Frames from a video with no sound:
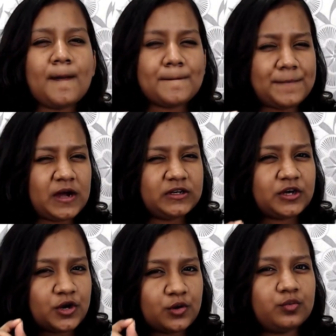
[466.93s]
but
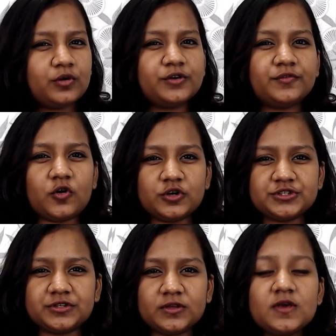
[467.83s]
a word of
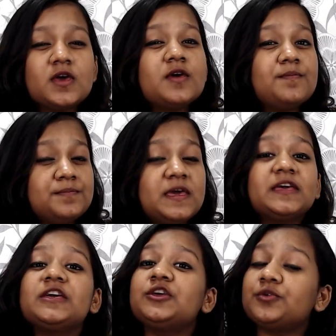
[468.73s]
caution:
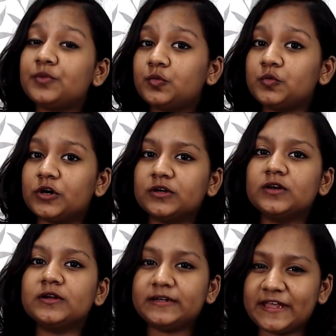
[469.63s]
making humor work
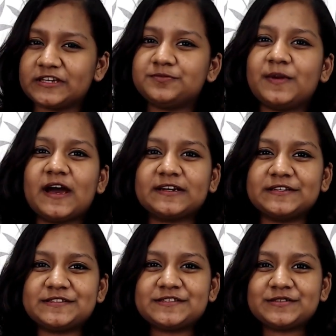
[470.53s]
takes
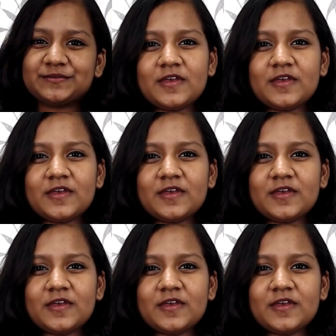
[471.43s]
practice.